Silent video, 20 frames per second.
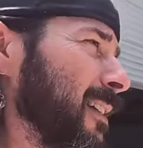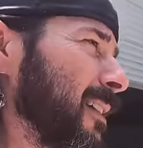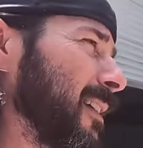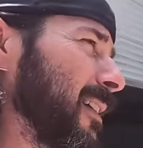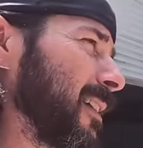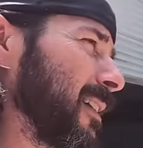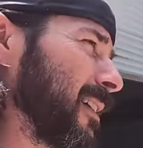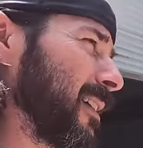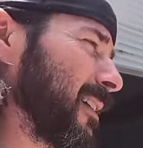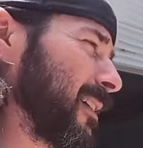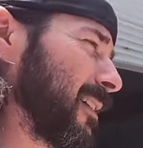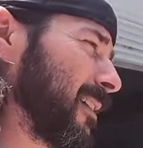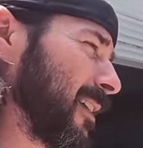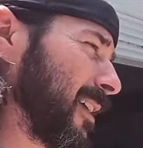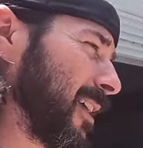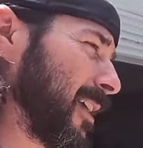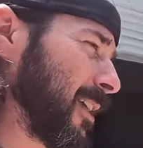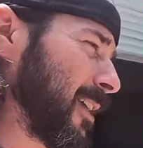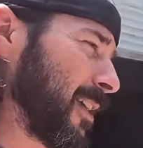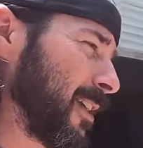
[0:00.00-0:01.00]
Uh,
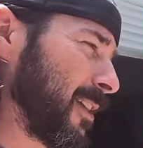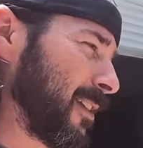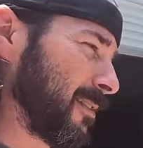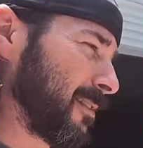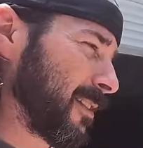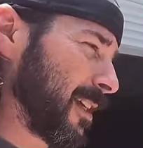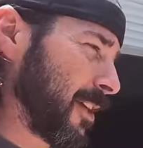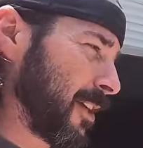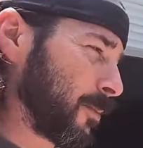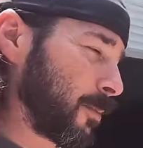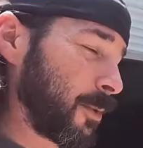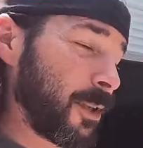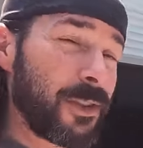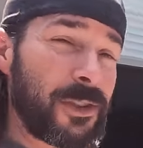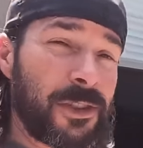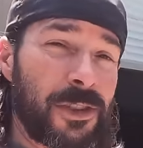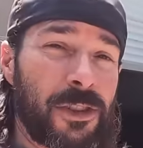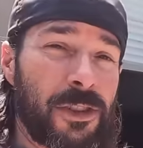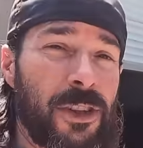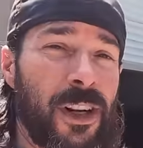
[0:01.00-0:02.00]
he now
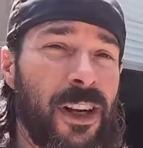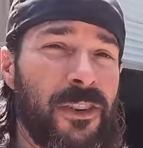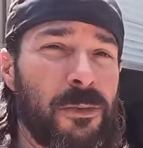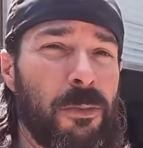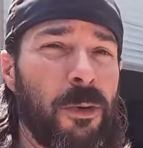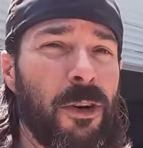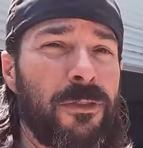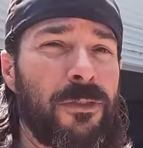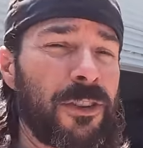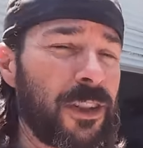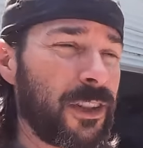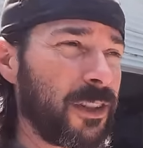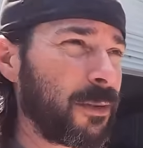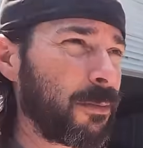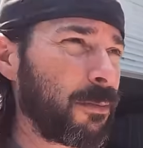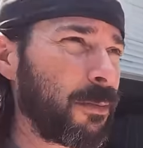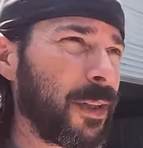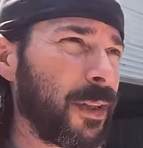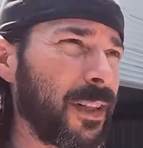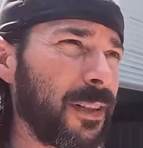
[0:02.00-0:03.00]
runs and drives
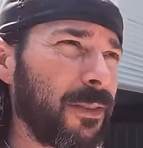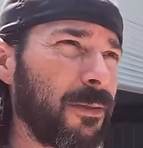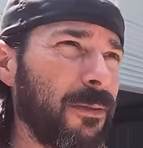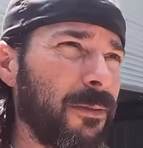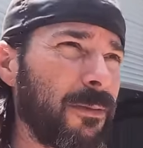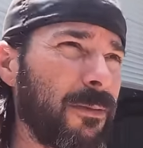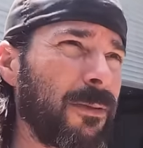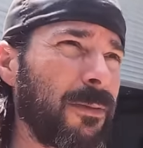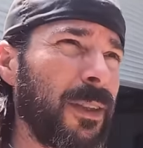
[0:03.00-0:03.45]
perfect, but